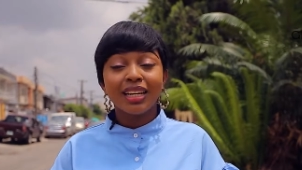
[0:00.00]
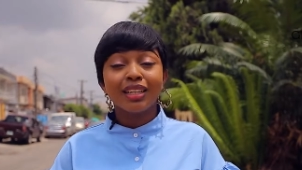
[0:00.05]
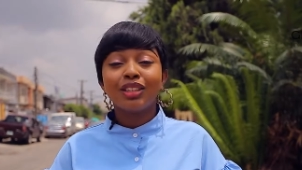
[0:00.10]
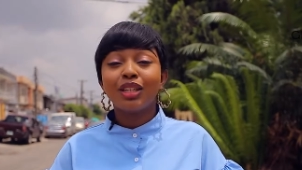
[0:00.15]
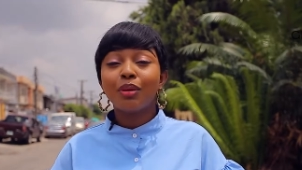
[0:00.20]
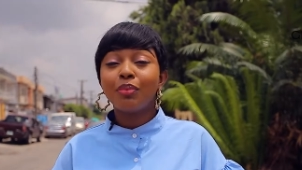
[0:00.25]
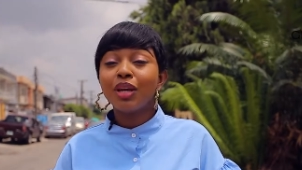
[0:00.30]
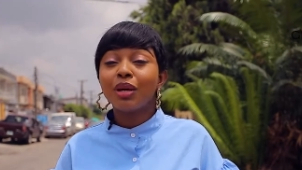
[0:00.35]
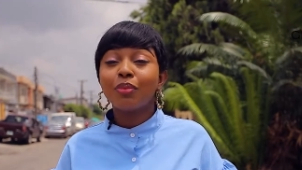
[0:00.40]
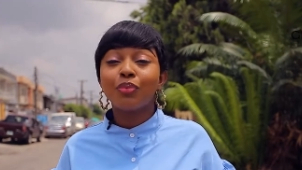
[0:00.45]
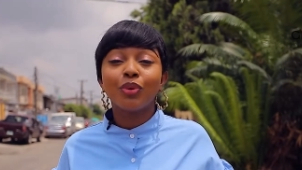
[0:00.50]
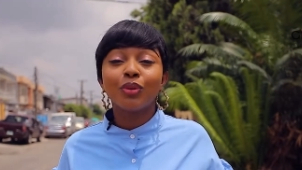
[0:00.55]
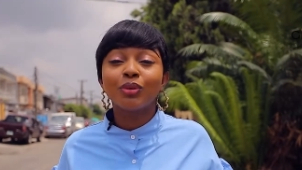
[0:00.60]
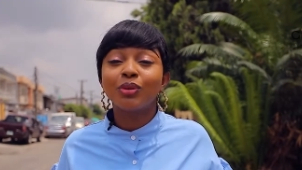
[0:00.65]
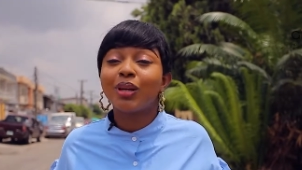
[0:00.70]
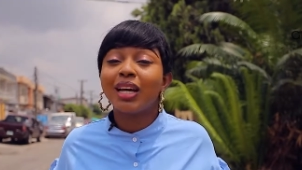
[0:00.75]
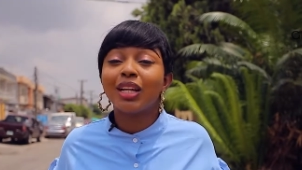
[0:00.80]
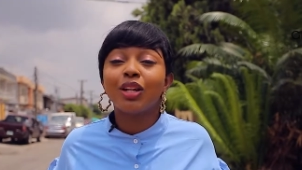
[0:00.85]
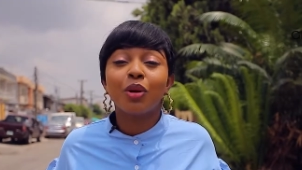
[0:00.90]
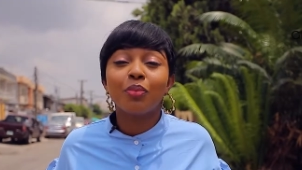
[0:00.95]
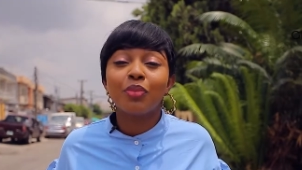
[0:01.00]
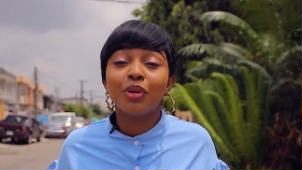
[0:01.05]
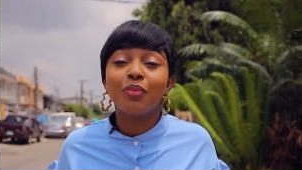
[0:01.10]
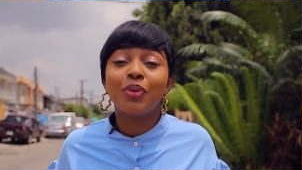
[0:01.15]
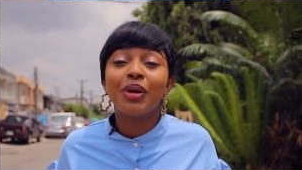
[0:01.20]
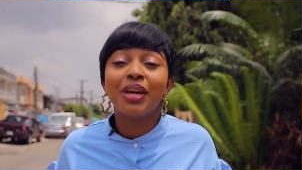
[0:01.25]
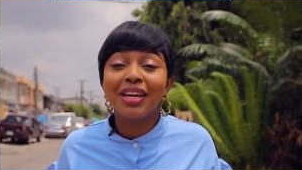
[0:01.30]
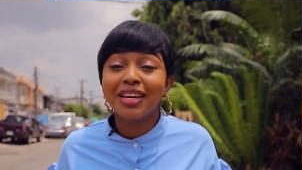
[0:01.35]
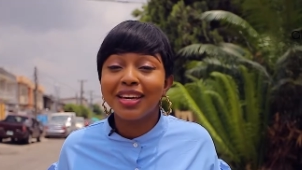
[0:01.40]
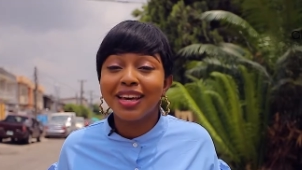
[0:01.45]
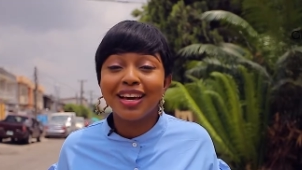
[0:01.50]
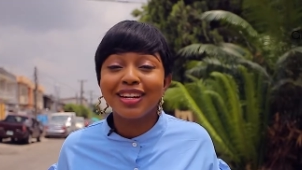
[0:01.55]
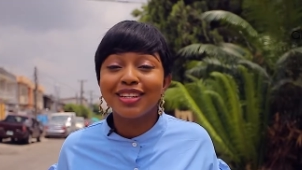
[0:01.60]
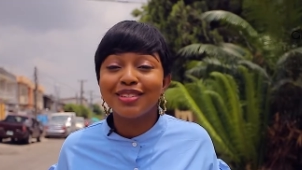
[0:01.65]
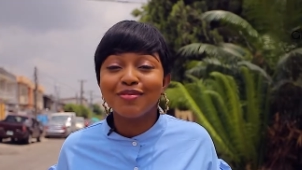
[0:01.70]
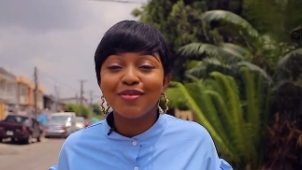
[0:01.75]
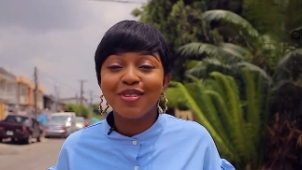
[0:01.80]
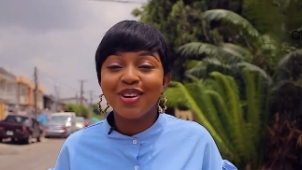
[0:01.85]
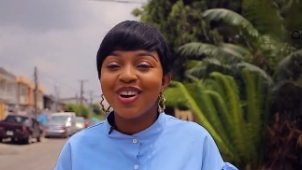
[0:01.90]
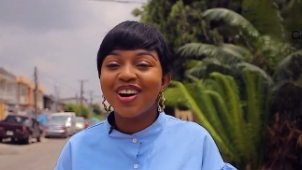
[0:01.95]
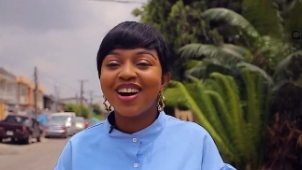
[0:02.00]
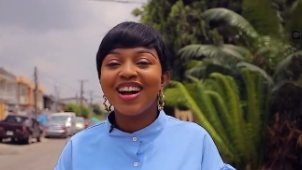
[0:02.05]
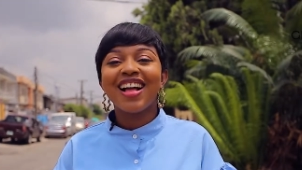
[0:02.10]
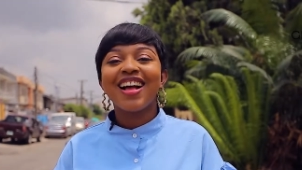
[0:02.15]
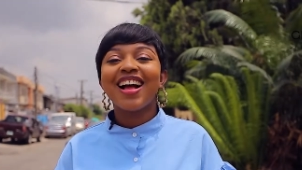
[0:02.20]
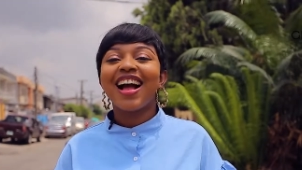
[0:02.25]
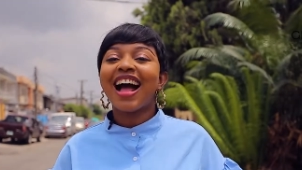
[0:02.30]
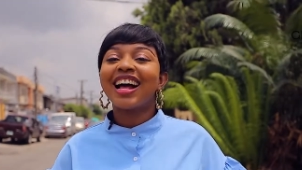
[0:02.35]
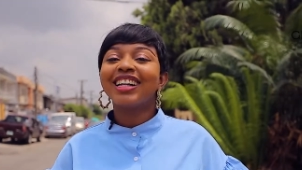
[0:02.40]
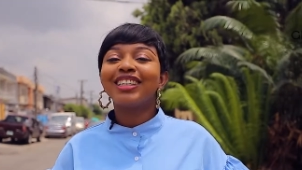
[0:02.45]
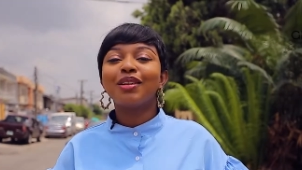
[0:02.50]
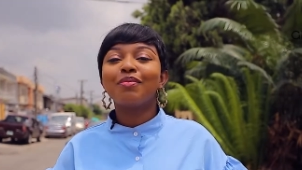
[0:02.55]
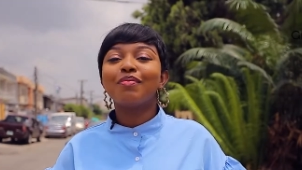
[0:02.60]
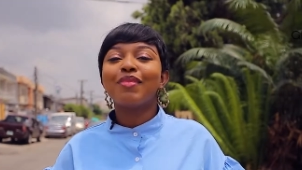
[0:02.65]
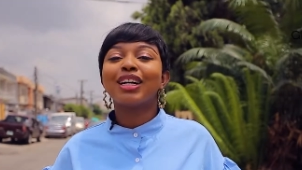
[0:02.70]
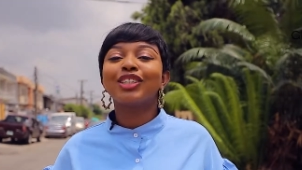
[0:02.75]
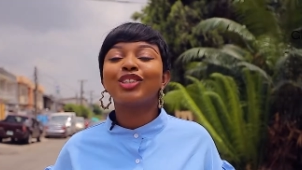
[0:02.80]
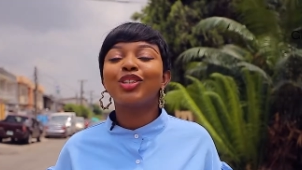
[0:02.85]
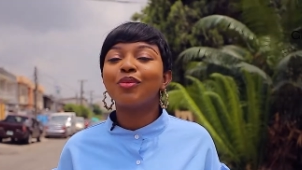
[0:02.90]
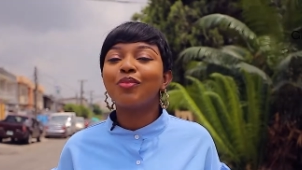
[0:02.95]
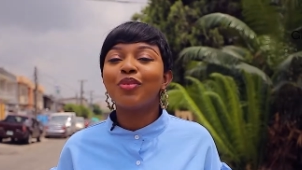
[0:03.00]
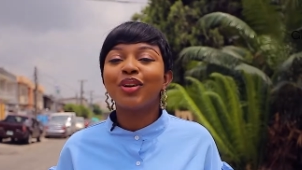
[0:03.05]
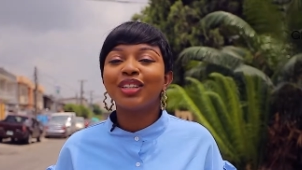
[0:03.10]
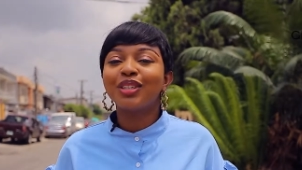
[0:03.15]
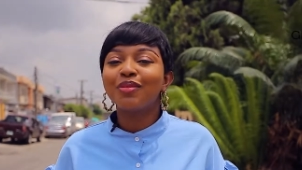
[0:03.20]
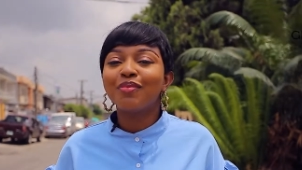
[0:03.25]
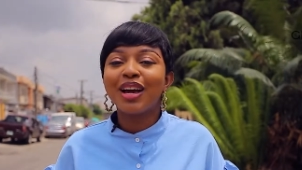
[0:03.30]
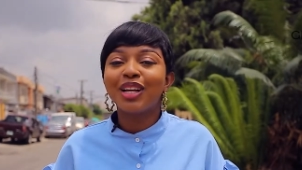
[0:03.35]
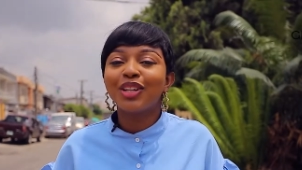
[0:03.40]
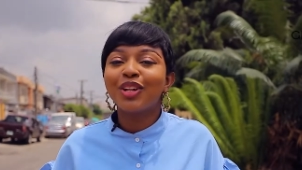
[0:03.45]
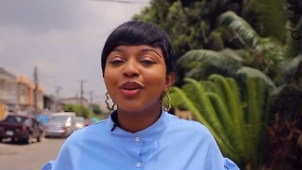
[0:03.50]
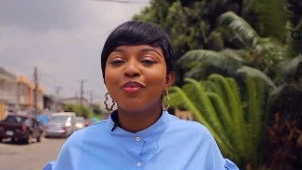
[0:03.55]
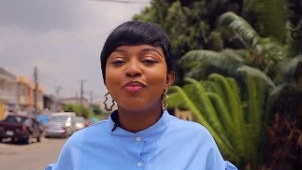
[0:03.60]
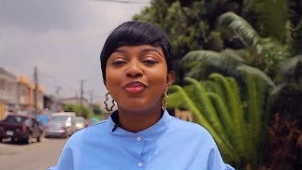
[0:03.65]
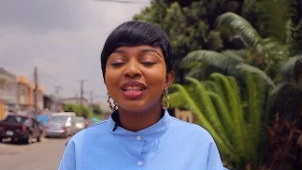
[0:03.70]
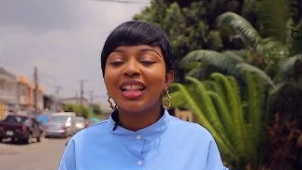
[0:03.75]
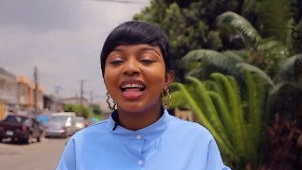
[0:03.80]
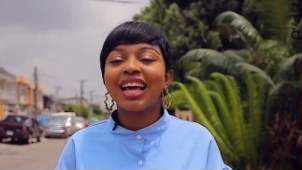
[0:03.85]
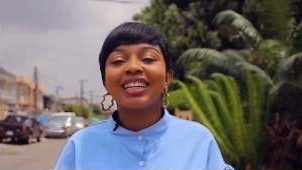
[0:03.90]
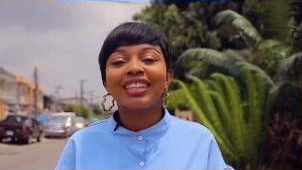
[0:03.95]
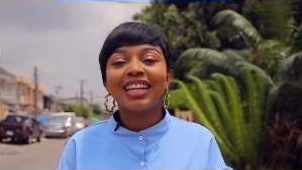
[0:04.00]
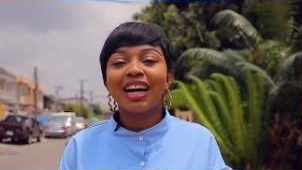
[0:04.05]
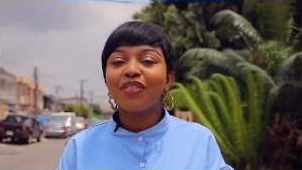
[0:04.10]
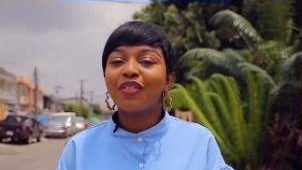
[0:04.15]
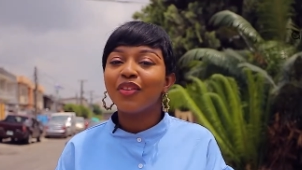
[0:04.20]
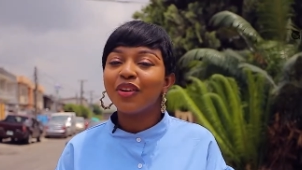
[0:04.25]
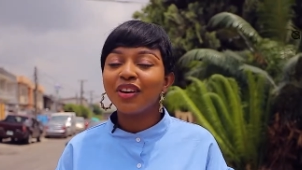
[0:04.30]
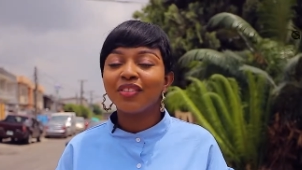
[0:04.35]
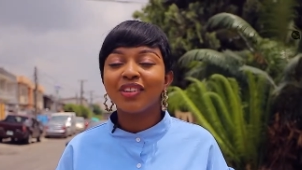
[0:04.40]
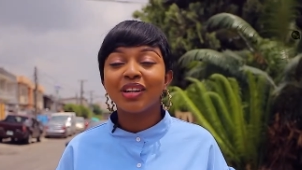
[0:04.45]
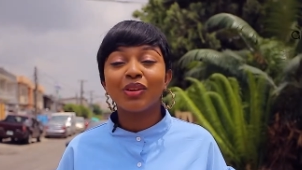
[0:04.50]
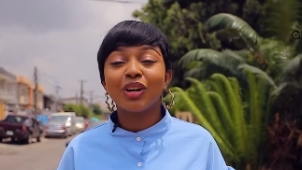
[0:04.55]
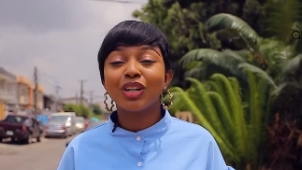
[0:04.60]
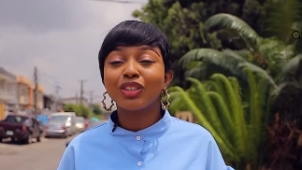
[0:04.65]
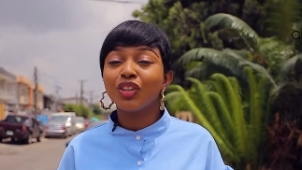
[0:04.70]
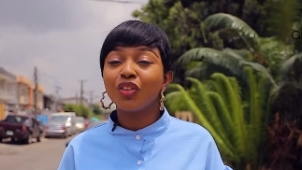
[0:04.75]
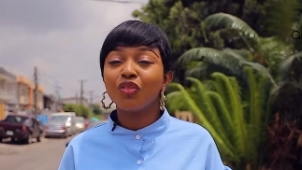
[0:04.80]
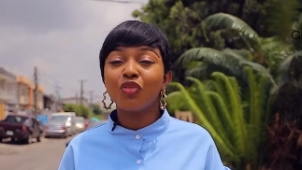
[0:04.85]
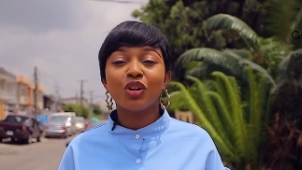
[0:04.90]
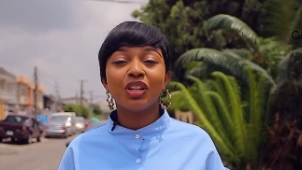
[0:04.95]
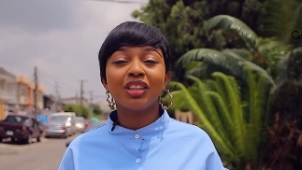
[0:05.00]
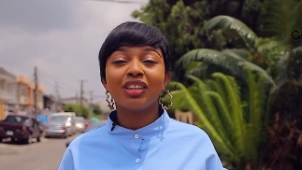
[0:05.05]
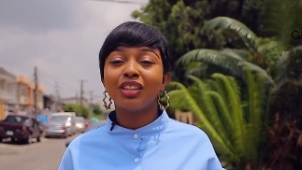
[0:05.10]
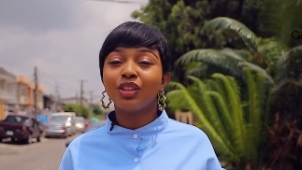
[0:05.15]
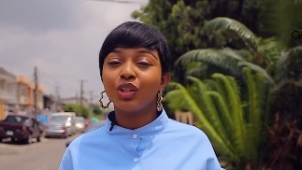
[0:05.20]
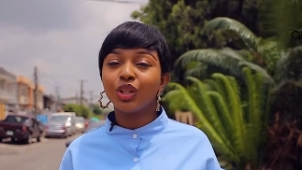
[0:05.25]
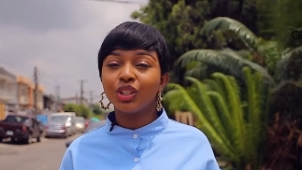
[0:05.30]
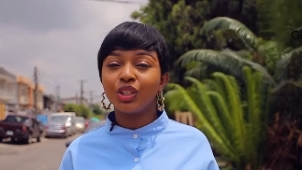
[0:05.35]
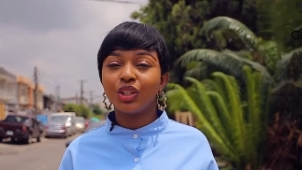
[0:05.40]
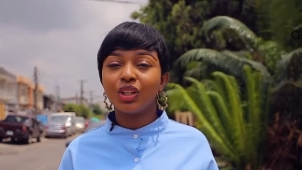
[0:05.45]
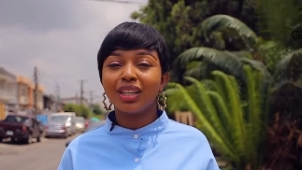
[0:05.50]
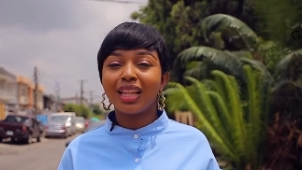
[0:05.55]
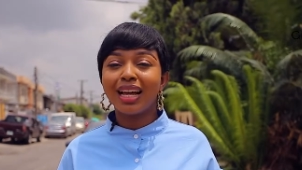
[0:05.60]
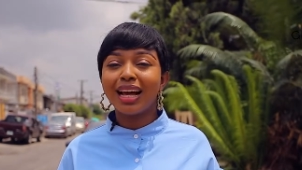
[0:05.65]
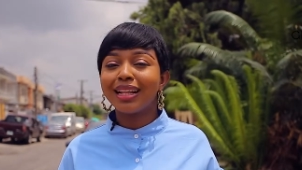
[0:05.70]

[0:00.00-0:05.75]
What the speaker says: The big boobs might not be big anymore, and the macho body might not be like that forever because of one thing or the other.